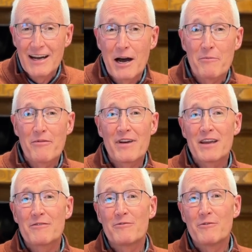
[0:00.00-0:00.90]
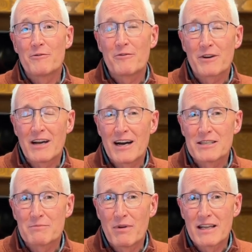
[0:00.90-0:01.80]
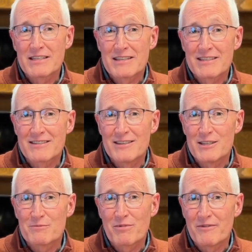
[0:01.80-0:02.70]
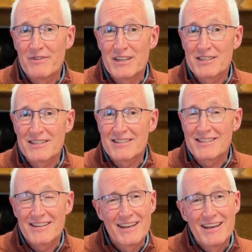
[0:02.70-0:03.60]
I'm thankful for God's blessings and His provisions.